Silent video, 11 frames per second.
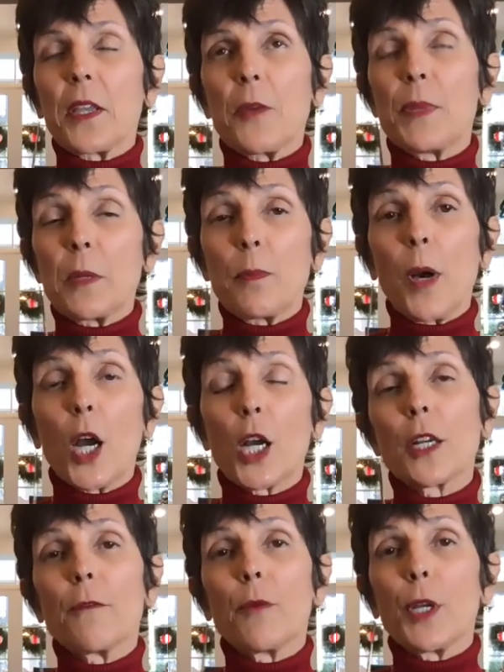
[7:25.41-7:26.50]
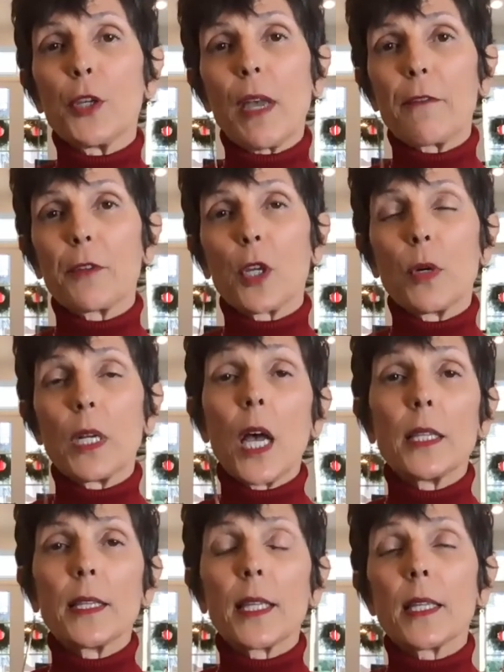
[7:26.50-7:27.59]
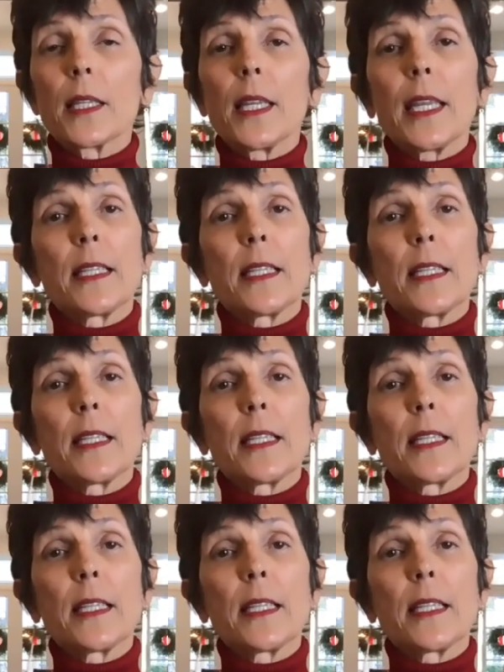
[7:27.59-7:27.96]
a big part of what you have going on lately?